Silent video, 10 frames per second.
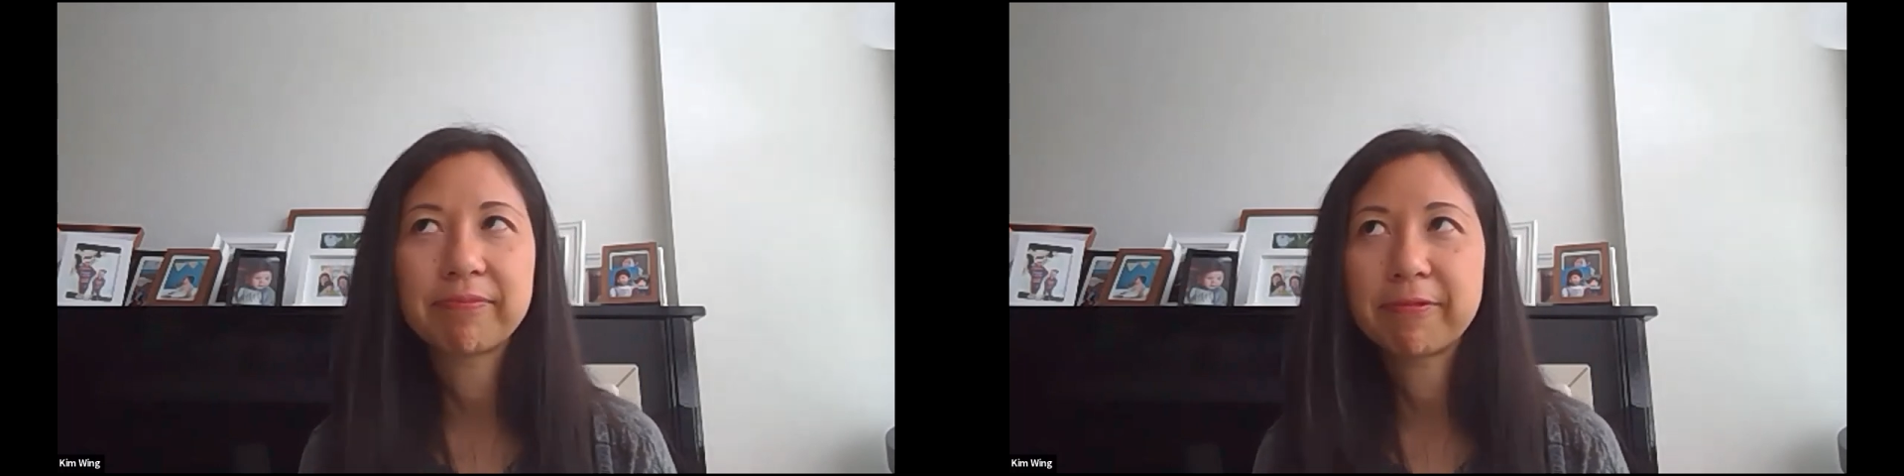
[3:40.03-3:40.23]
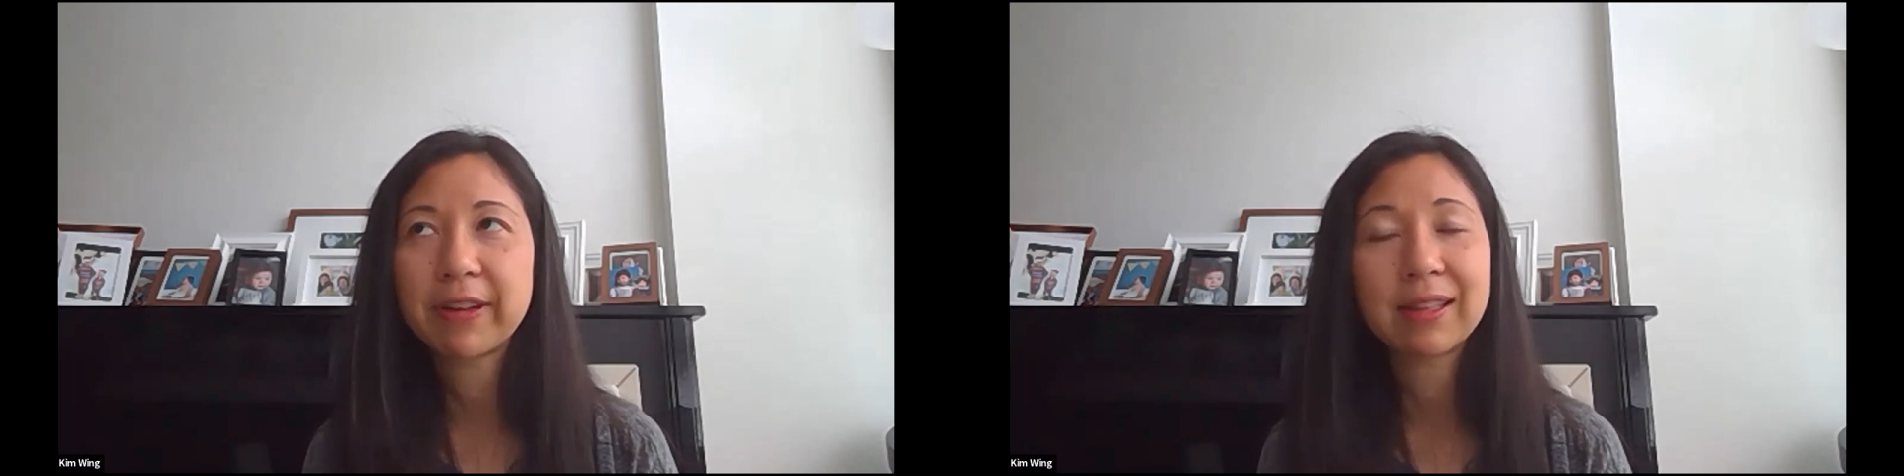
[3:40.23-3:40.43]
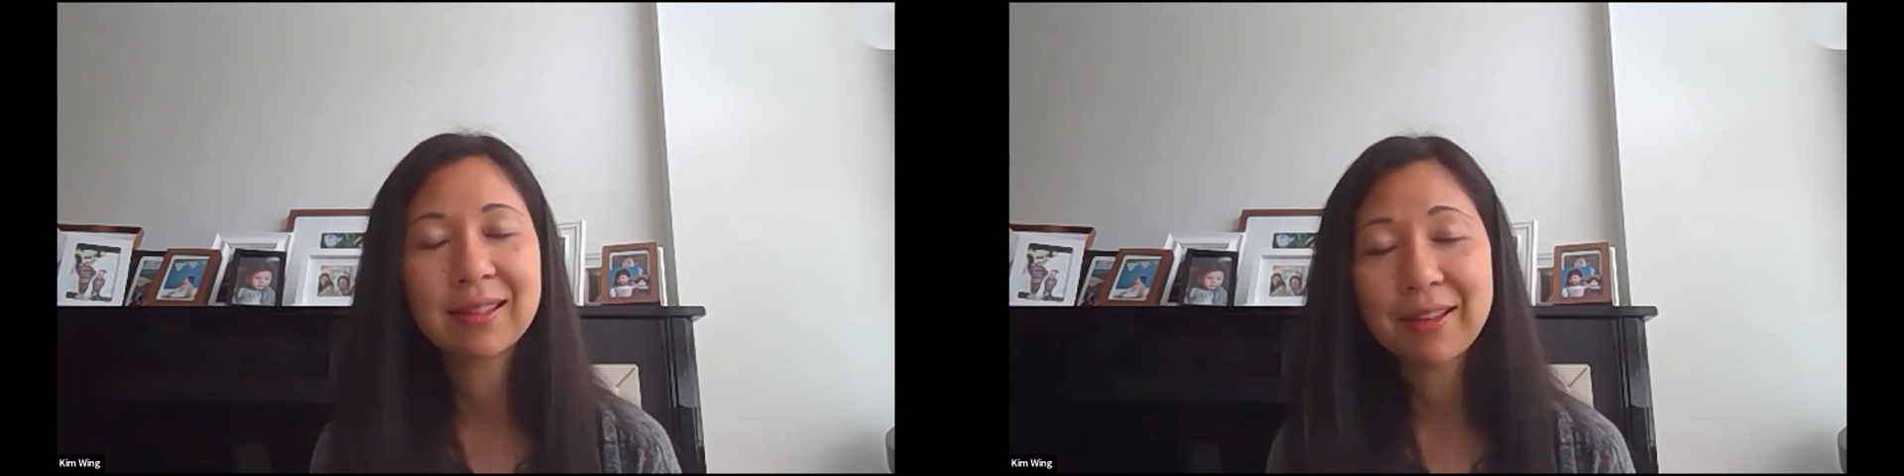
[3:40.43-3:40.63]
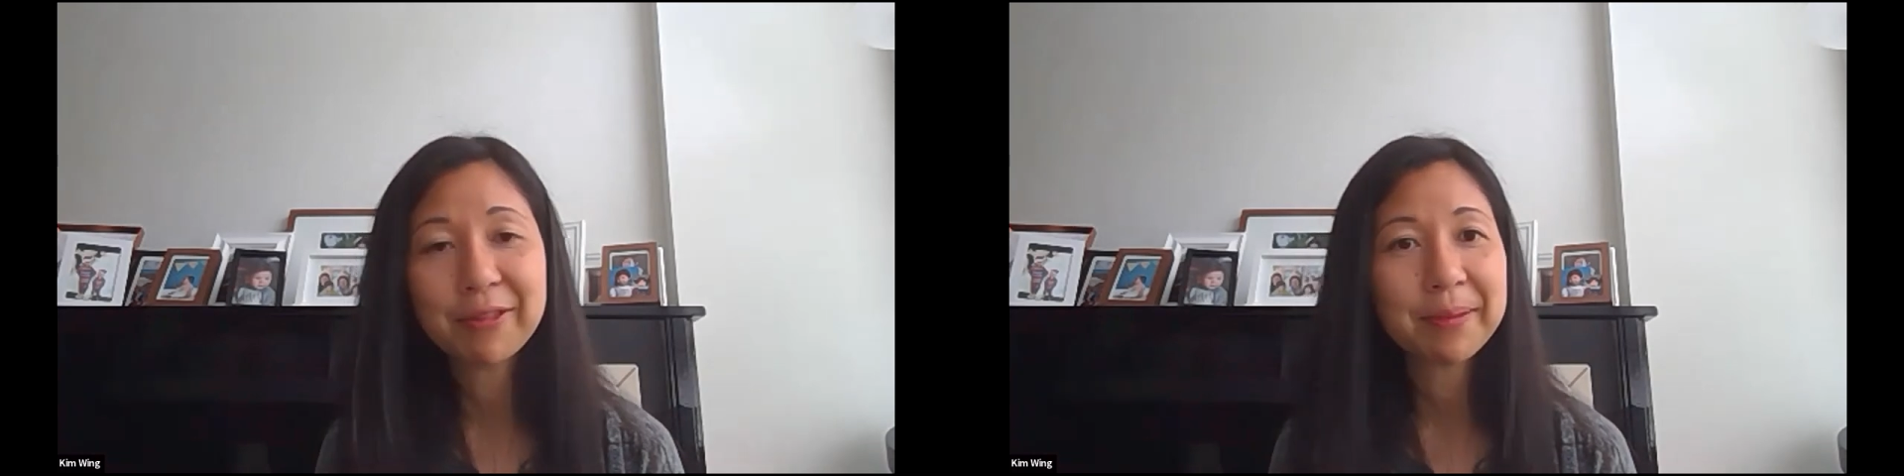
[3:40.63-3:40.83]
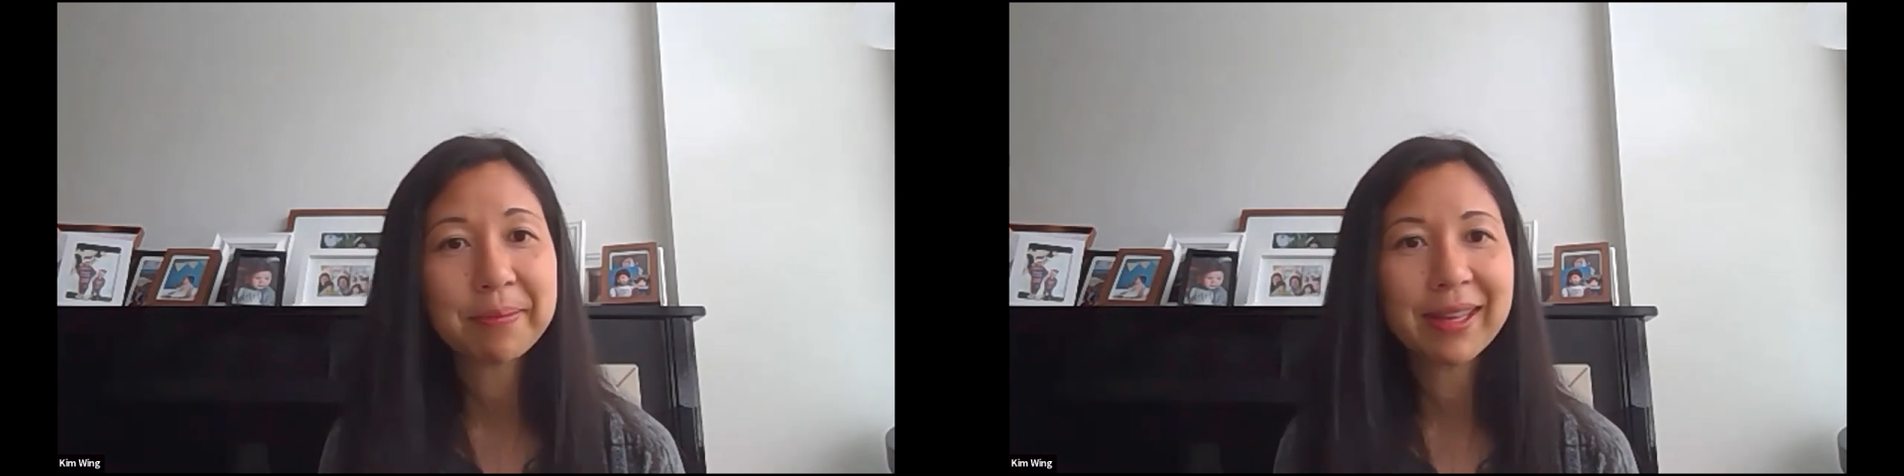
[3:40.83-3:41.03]
fell in love
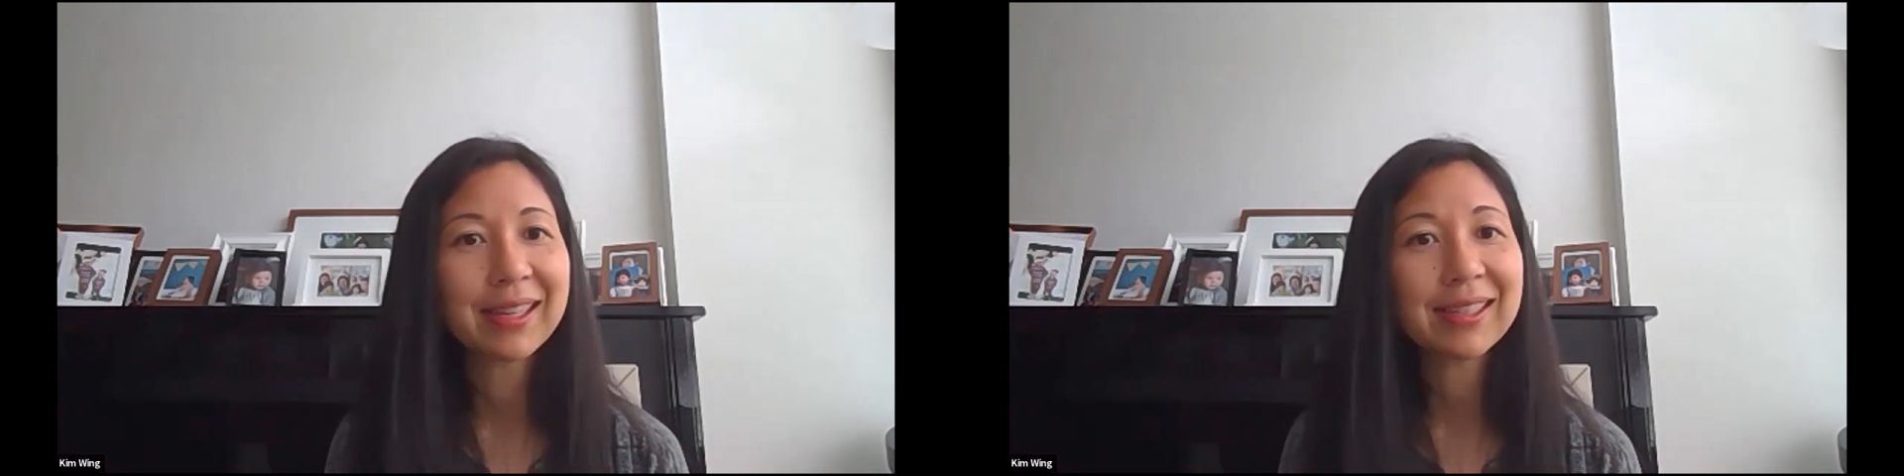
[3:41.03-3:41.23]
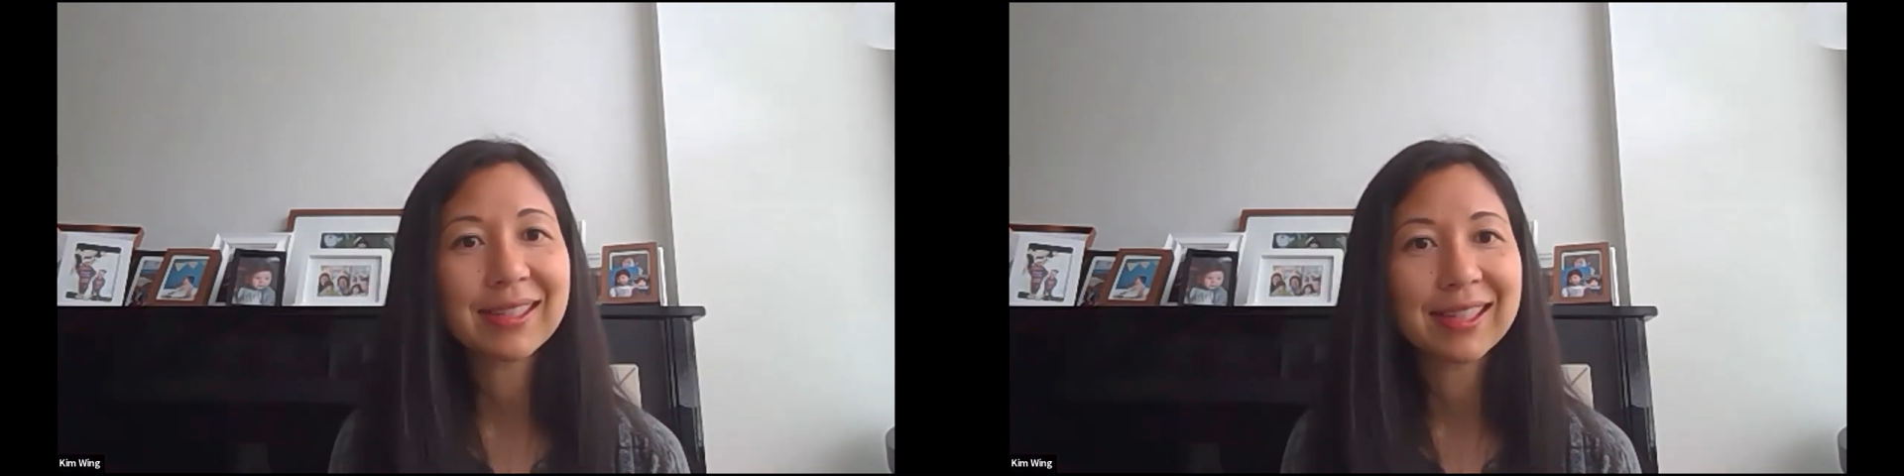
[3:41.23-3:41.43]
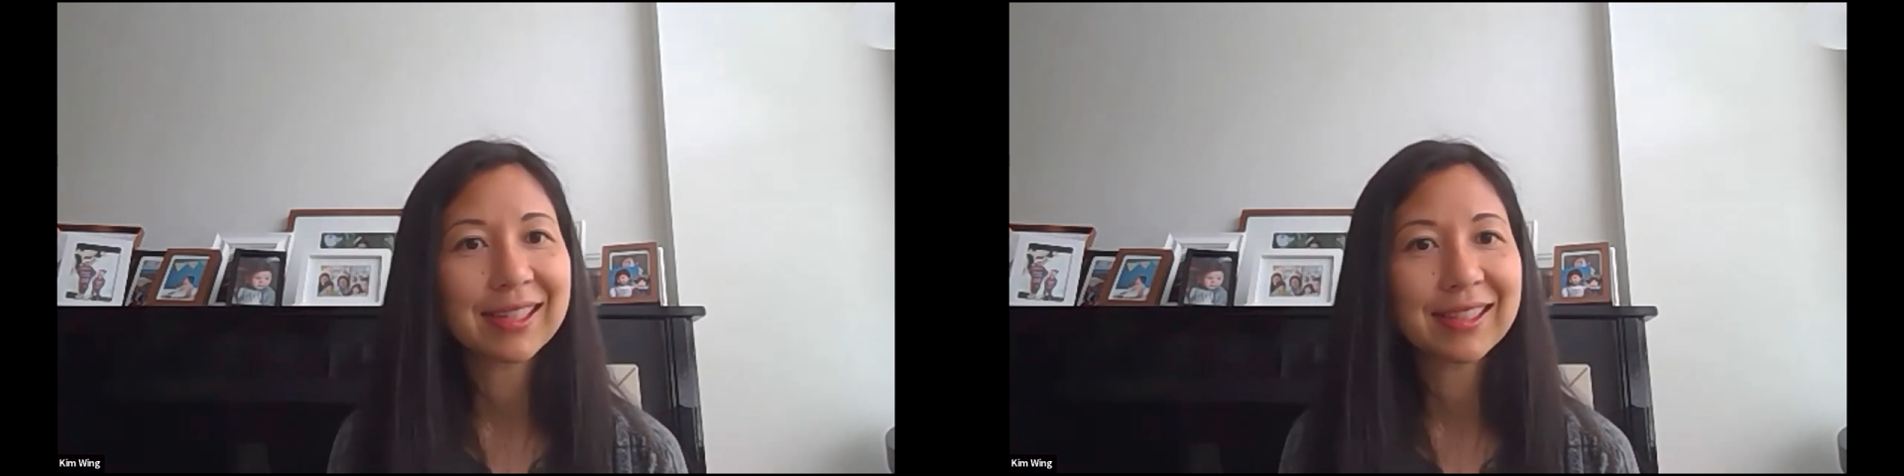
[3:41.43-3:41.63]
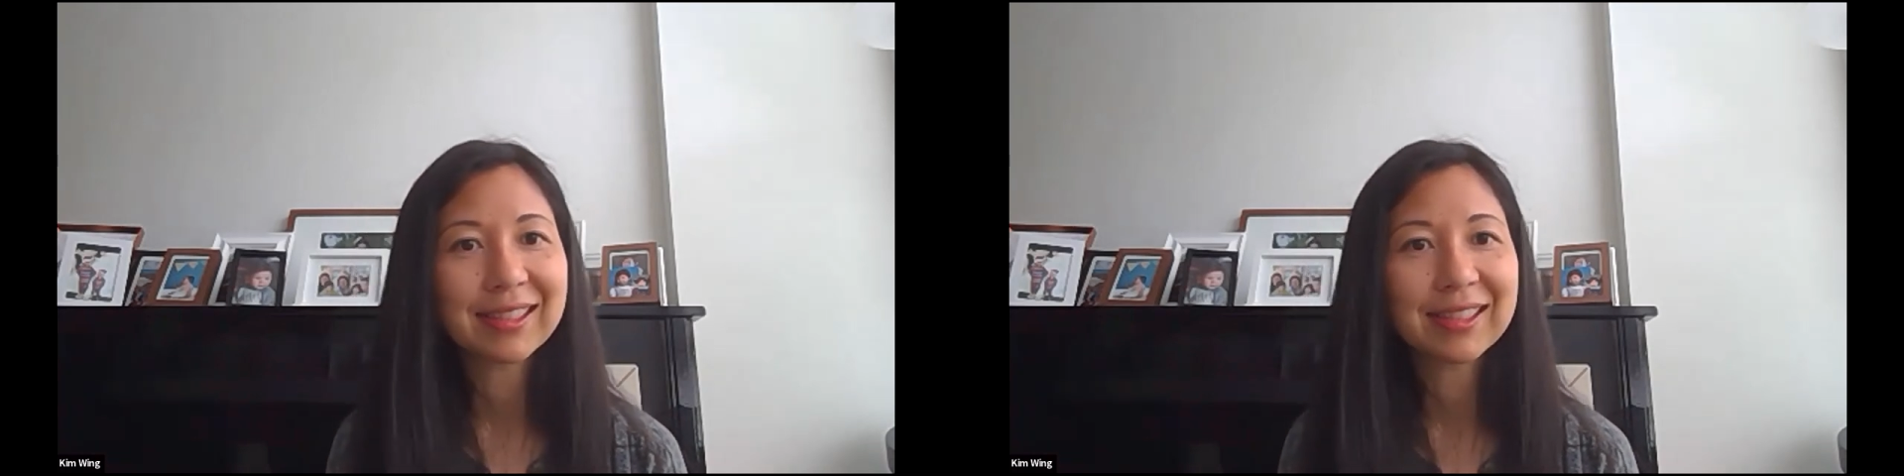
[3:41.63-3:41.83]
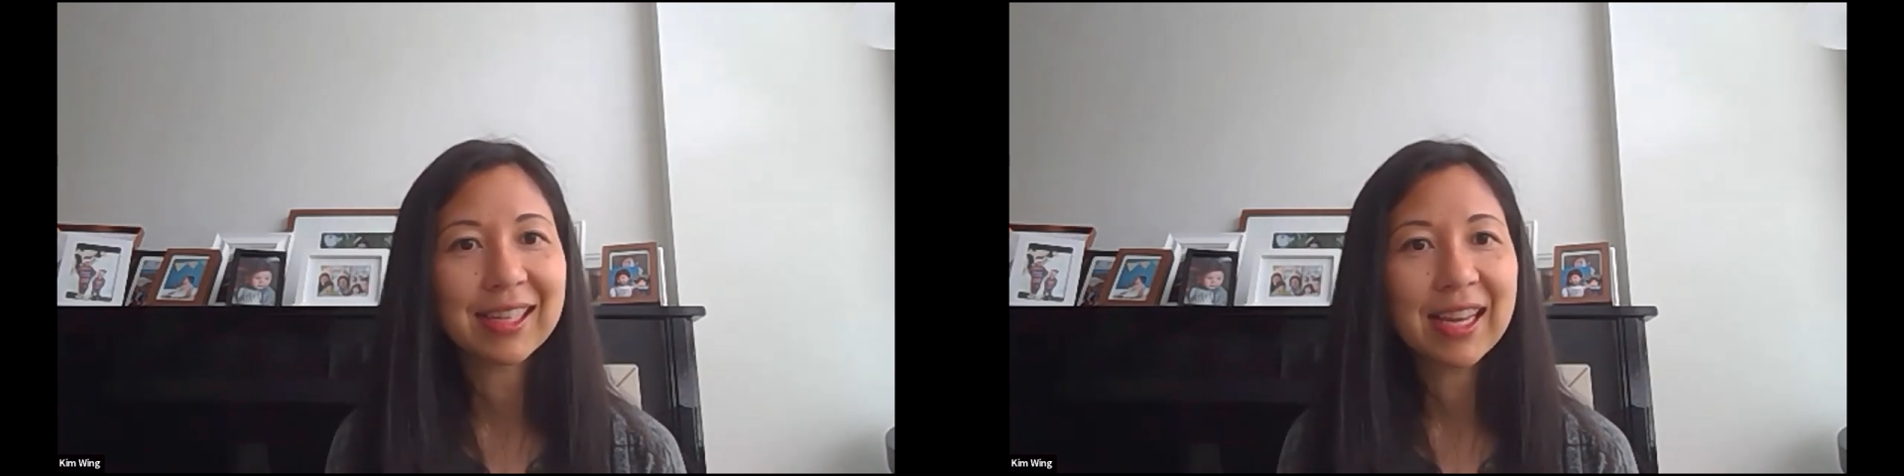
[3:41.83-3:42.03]
with the place. And